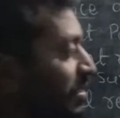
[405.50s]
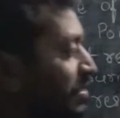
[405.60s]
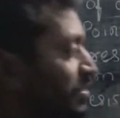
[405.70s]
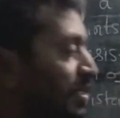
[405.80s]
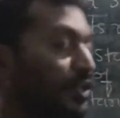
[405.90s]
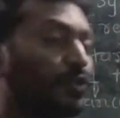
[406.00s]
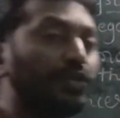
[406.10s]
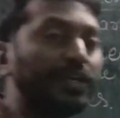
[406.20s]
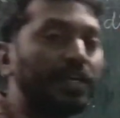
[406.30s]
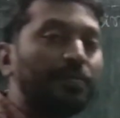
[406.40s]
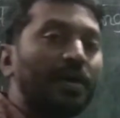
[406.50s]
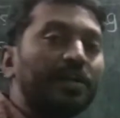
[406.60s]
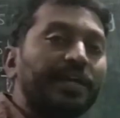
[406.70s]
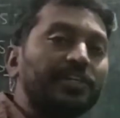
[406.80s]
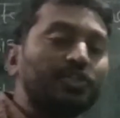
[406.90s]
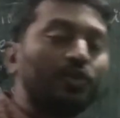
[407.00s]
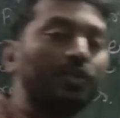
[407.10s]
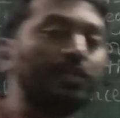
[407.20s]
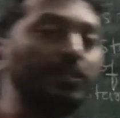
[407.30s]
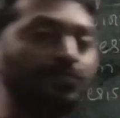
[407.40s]
circuit diagram already shown
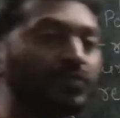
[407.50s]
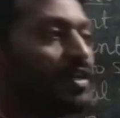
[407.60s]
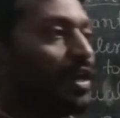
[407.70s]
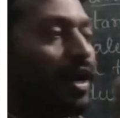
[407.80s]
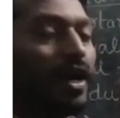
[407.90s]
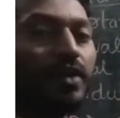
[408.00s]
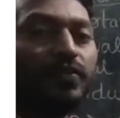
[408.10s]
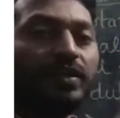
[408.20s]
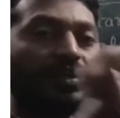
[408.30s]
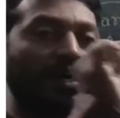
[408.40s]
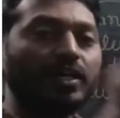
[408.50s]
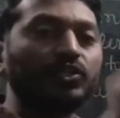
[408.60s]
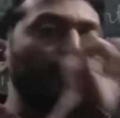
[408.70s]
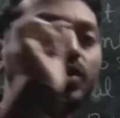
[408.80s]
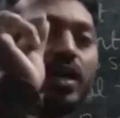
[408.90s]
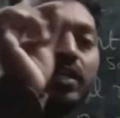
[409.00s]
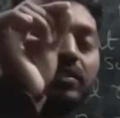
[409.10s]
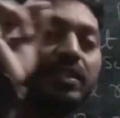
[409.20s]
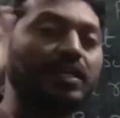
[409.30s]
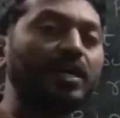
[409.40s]
R1, R2,
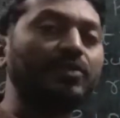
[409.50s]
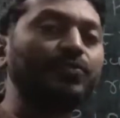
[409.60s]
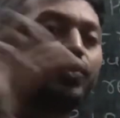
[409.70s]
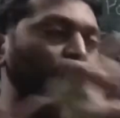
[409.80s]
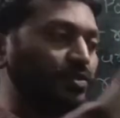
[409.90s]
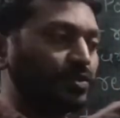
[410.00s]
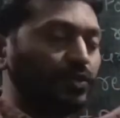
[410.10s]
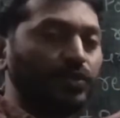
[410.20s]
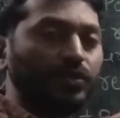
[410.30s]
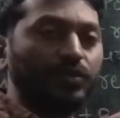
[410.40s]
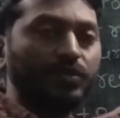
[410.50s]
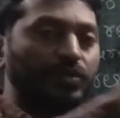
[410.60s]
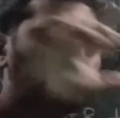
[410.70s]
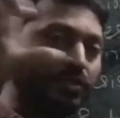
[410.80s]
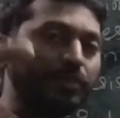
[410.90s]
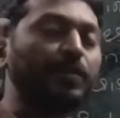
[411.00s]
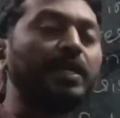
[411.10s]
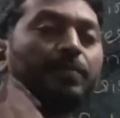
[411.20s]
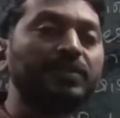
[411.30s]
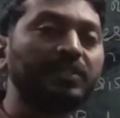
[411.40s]
R3, R4. So depend
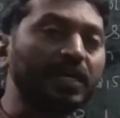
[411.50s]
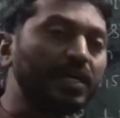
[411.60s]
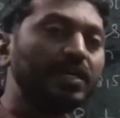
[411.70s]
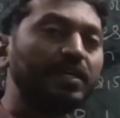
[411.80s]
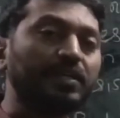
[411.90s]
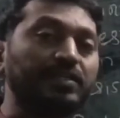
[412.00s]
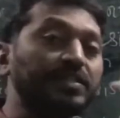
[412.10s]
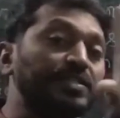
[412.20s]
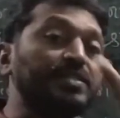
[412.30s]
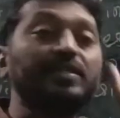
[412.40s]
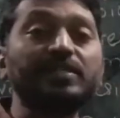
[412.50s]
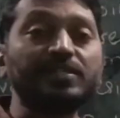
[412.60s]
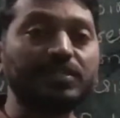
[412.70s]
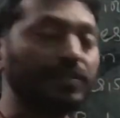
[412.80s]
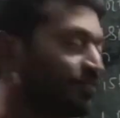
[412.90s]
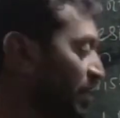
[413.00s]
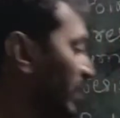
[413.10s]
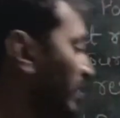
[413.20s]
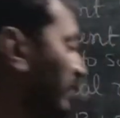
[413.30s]
upon the resistors, the